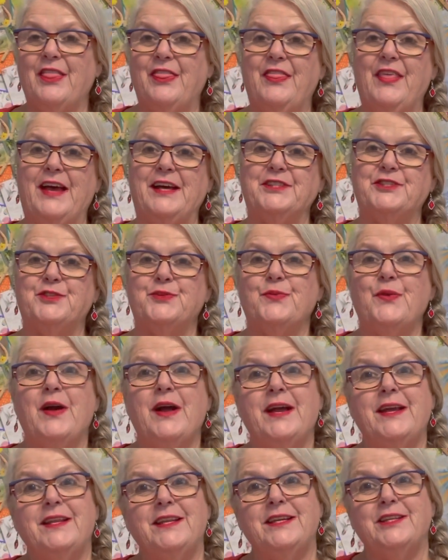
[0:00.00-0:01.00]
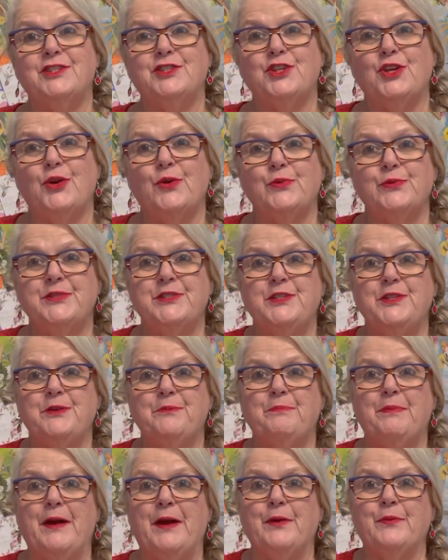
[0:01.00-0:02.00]
That's right, it's
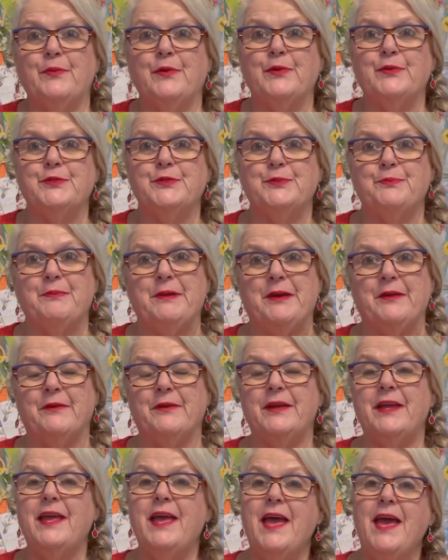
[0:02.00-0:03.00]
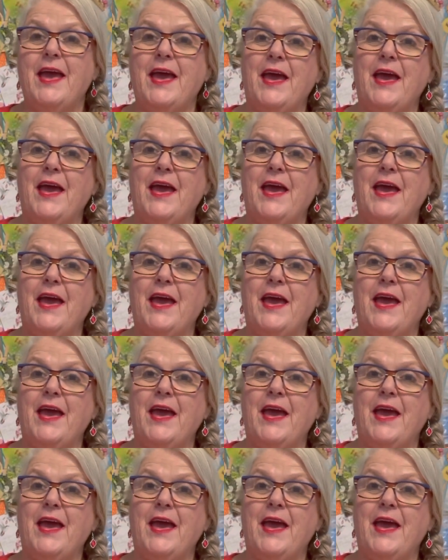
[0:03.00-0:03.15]
hosted by Rosemary,